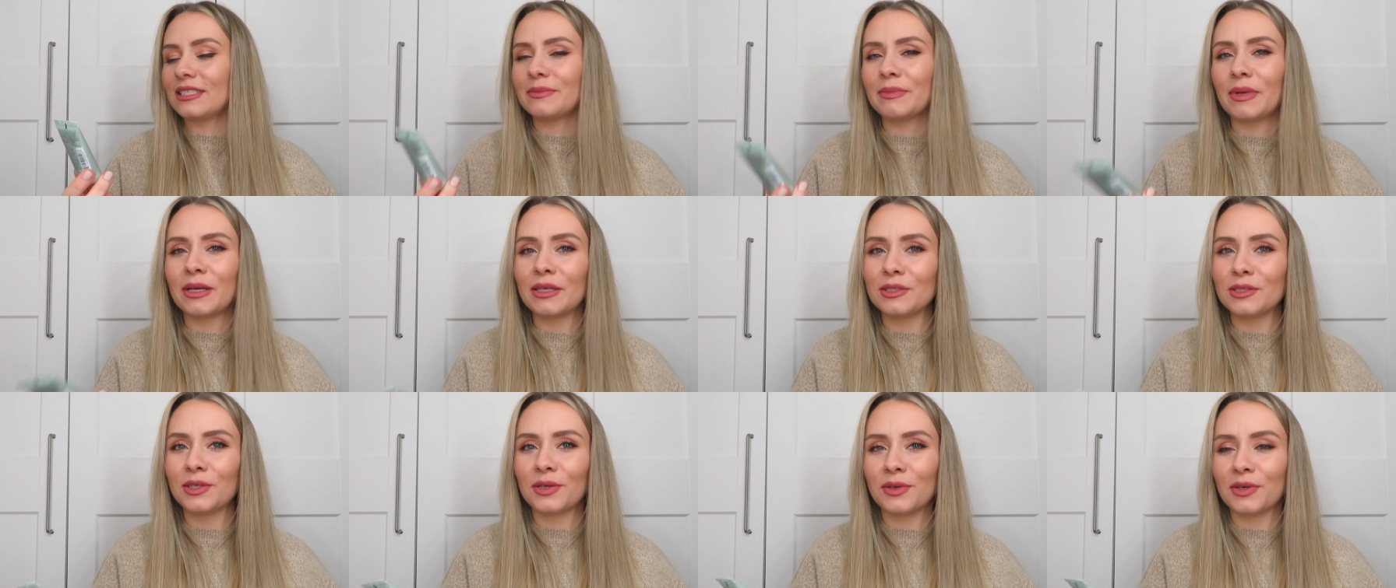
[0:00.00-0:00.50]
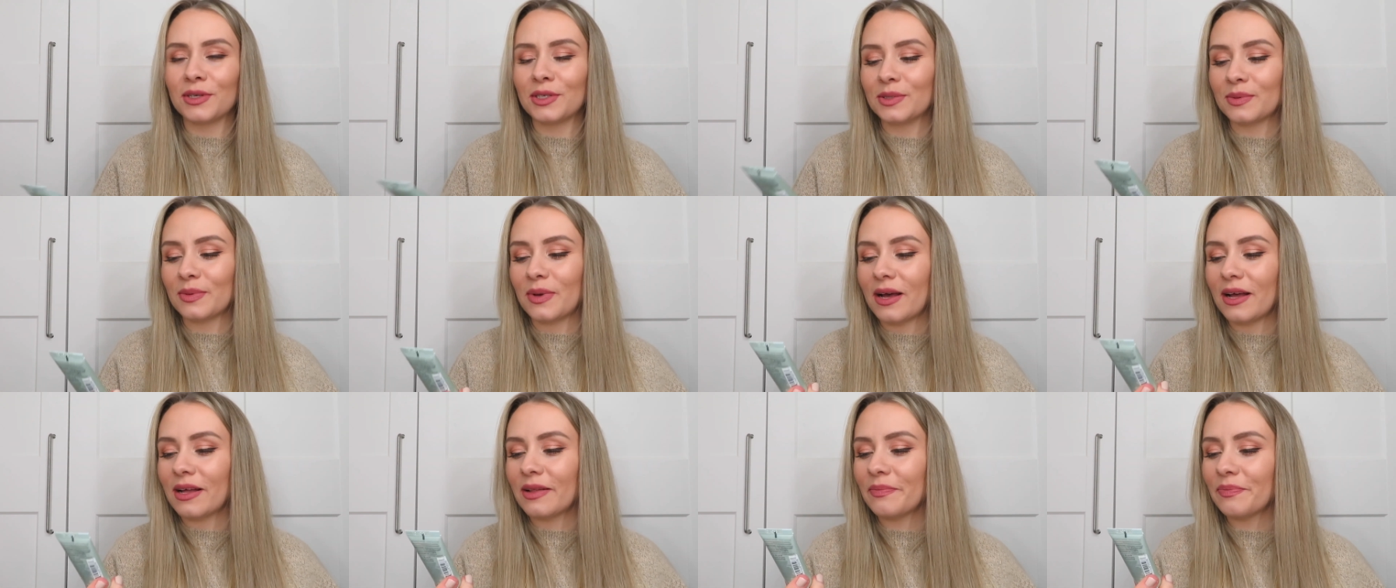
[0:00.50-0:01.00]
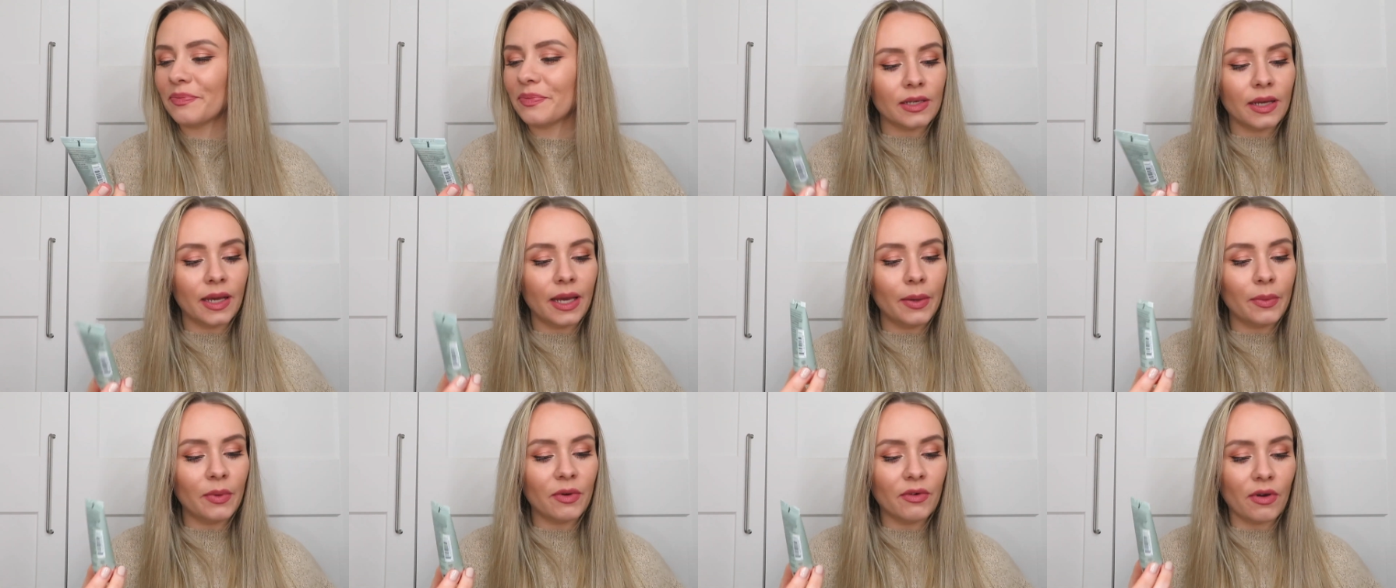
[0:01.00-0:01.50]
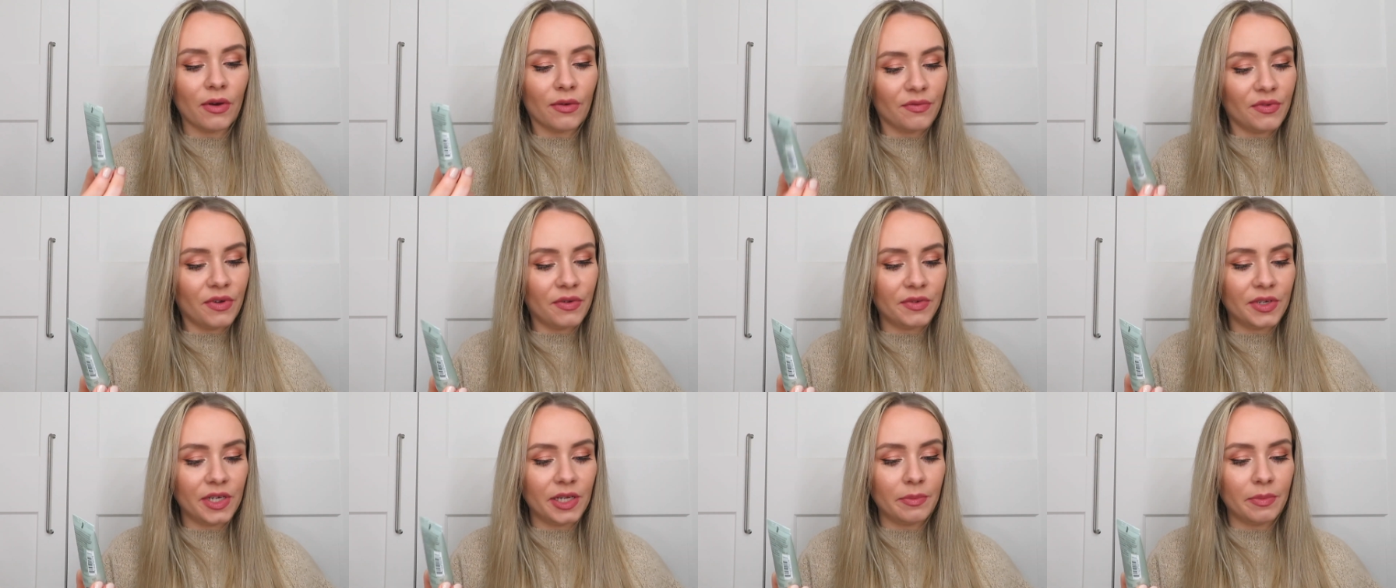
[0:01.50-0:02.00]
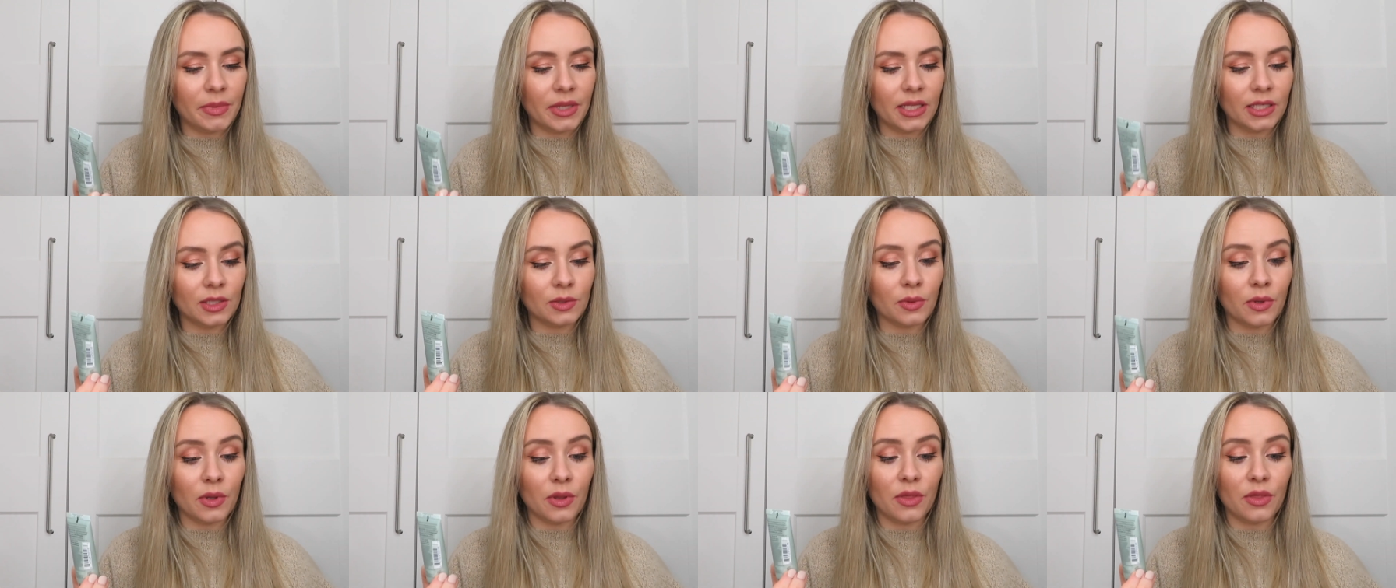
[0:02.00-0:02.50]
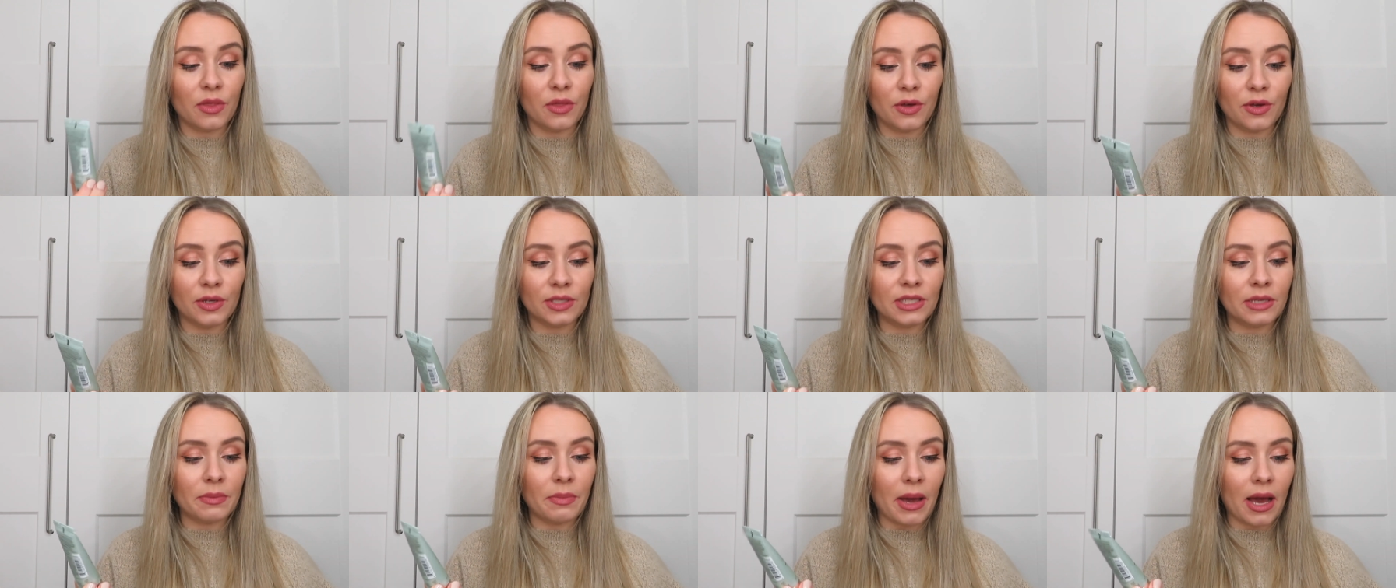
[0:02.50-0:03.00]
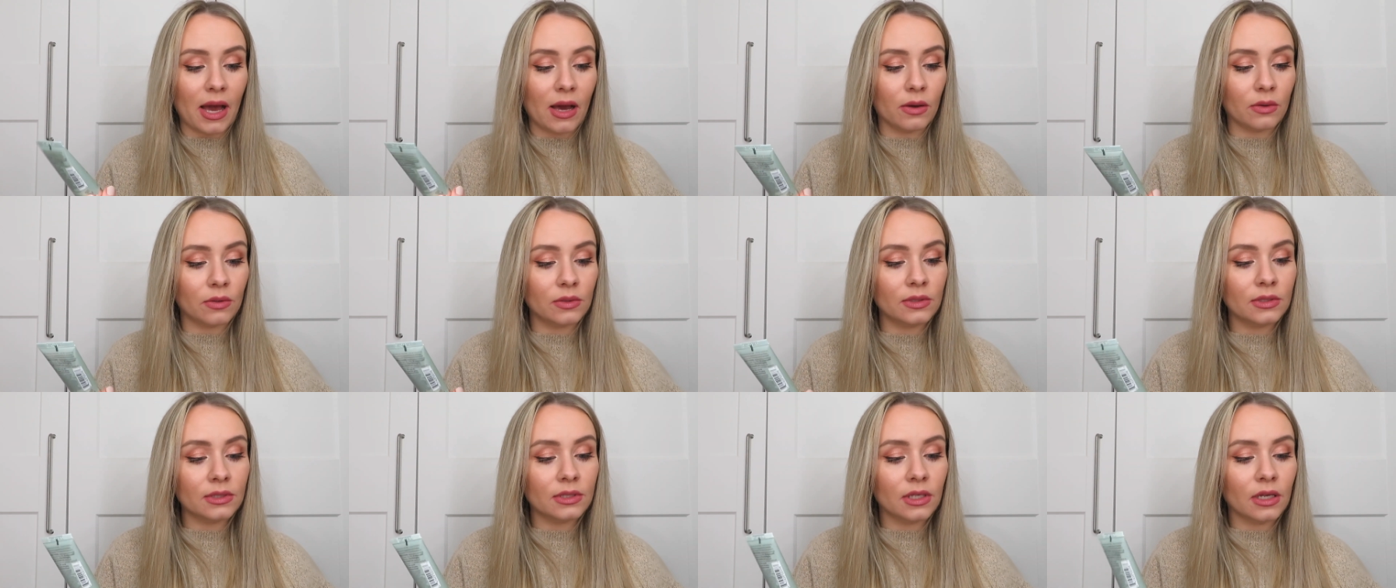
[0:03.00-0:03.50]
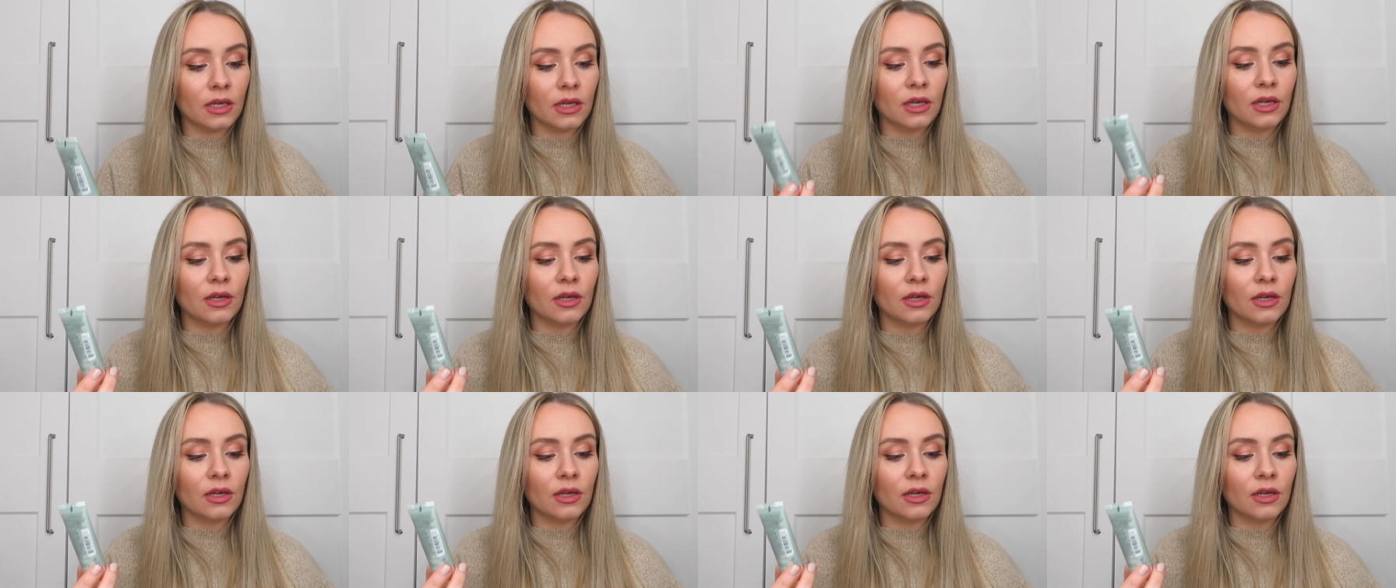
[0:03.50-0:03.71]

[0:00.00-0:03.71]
It smells so good as well. So here we've got 15ml, it's worth £30.